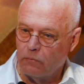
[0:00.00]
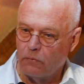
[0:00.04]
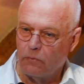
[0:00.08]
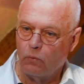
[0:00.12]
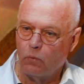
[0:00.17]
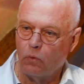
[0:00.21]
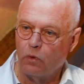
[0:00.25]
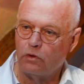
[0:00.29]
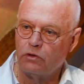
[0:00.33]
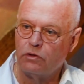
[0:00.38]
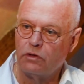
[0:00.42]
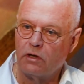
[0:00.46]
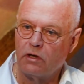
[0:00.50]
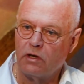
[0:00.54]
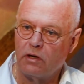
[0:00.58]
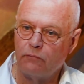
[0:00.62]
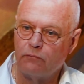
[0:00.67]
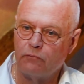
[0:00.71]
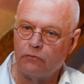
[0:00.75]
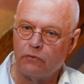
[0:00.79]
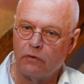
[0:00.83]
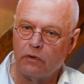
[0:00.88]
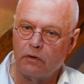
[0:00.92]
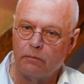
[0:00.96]
Where does it come
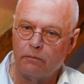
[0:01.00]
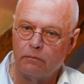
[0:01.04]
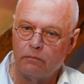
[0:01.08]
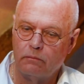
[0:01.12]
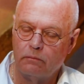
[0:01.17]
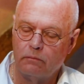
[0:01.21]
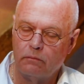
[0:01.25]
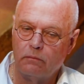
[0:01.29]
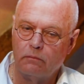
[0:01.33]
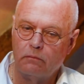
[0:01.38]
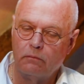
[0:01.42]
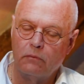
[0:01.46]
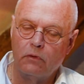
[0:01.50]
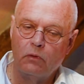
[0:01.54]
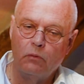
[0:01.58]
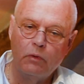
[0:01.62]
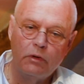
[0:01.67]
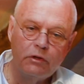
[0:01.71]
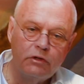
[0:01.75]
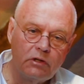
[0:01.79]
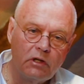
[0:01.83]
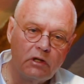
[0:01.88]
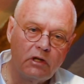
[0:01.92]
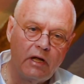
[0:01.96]
from? Well,
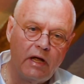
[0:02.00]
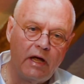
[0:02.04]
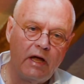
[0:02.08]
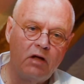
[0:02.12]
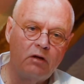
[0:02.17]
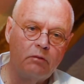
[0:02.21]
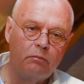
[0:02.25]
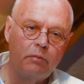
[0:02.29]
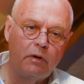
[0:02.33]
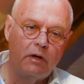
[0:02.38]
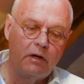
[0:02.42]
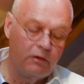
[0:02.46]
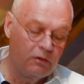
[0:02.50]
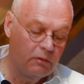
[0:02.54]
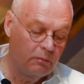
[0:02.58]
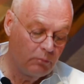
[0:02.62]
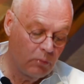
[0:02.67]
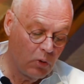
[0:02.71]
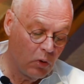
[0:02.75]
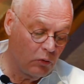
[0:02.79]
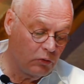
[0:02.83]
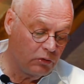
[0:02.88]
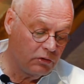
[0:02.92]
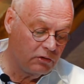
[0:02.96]
it's allowed by the
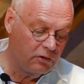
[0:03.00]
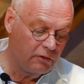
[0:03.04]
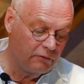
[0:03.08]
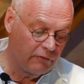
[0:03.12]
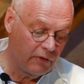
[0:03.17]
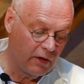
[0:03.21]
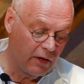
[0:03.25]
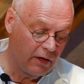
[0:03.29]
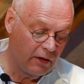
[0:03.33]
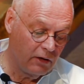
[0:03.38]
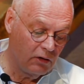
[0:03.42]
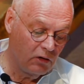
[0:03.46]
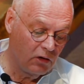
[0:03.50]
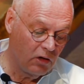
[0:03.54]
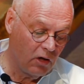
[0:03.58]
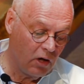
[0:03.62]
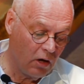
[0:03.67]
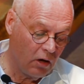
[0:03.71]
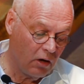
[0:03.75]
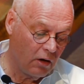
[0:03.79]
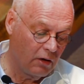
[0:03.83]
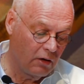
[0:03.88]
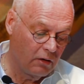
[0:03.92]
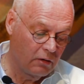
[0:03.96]
most divine
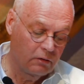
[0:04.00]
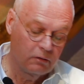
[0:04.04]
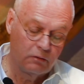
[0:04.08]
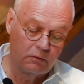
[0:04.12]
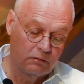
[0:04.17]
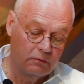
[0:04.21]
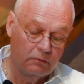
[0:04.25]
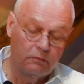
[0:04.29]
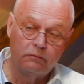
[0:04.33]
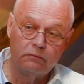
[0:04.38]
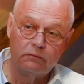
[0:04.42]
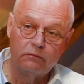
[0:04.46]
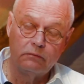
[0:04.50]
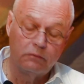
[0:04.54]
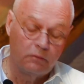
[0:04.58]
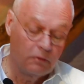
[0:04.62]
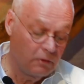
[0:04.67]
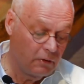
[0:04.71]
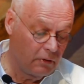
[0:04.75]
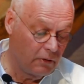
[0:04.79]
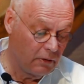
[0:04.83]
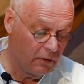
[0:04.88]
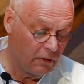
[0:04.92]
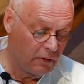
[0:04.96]
law.
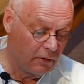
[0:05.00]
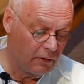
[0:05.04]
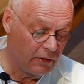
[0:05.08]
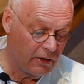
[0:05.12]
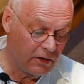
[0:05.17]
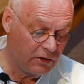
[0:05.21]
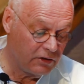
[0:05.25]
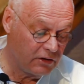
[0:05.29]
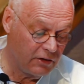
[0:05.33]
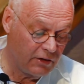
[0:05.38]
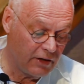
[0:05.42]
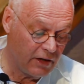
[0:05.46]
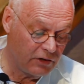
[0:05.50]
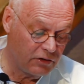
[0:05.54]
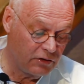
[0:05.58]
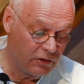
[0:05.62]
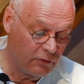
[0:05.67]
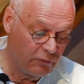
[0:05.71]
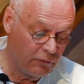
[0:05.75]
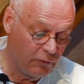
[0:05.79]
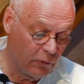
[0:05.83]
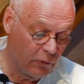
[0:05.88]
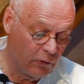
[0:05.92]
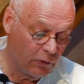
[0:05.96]
And that's the
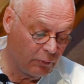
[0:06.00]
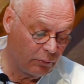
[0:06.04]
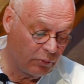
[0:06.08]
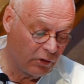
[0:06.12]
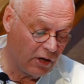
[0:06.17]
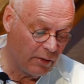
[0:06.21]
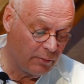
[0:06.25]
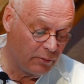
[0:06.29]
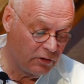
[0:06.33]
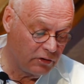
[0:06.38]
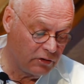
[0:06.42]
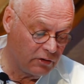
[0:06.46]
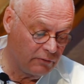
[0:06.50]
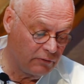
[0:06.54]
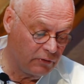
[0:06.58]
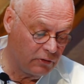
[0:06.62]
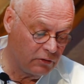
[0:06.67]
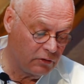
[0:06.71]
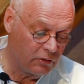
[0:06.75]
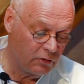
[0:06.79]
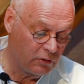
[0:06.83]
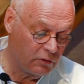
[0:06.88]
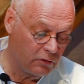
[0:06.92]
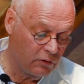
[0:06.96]
fourth promise of
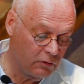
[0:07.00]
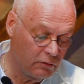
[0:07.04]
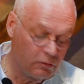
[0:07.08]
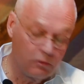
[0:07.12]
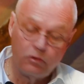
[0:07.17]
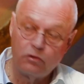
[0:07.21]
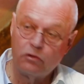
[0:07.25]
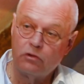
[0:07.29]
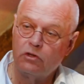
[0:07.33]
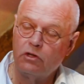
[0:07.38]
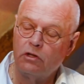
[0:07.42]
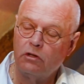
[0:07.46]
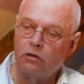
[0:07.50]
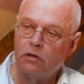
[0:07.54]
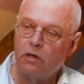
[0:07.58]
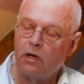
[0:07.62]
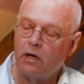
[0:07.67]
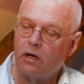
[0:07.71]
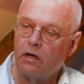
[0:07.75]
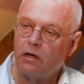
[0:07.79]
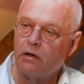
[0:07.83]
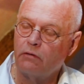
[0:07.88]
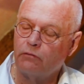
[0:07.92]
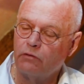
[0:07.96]
this
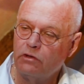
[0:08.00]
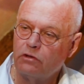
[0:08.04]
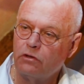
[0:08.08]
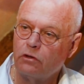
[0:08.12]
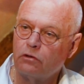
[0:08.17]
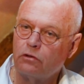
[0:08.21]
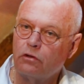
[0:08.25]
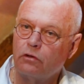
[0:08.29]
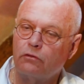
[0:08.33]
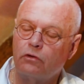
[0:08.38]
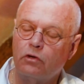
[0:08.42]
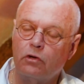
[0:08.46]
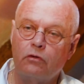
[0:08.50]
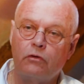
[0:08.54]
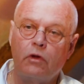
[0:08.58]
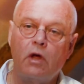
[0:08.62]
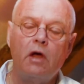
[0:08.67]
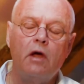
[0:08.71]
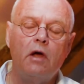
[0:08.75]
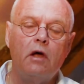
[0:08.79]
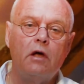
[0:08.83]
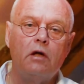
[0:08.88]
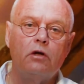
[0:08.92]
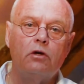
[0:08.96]
researcher of truth.
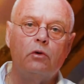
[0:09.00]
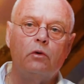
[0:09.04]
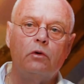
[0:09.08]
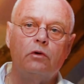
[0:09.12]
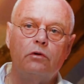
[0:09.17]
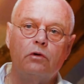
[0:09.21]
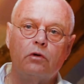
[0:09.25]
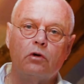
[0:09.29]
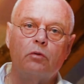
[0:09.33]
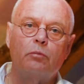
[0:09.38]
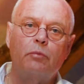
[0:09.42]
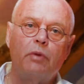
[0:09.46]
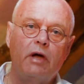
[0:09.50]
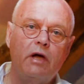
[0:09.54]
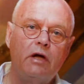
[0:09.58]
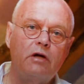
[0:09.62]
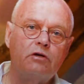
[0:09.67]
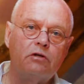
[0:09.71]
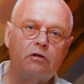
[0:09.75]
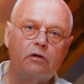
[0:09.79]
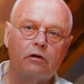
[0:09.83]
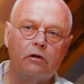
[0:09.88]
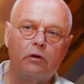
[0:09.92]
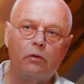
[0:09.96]
To endure
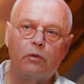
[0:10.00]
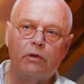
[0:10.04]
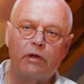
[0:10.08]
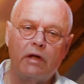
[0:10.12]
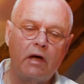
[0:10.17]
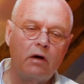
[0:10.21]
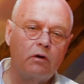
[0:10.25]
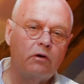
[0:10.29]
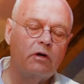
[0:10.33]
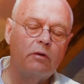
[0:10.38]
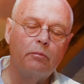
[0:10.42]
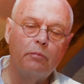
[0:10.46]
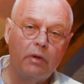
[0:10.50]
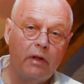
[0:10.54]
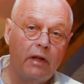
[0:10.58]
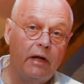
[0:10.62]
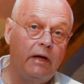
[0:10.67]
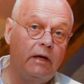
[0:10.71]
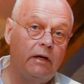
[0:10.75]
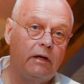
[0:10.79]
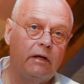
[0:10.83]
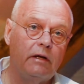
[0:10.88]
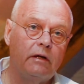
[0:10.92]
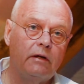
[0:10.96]
patiently without
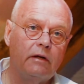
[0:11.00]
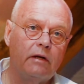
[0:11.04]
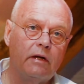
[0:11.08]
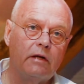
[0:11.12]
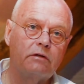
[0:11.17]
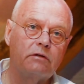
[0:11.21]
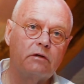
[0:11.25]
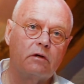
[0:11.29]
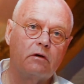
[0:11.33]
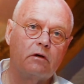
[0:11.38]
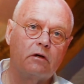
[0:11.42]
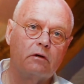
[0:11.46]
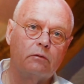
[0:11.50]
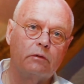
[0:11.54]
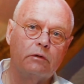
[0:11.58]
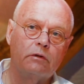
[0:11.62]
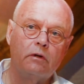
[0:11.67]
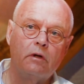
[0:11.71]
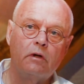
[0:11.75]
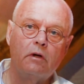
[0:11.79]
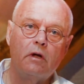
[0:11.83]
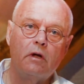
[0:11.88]
complaining, that's a hard one,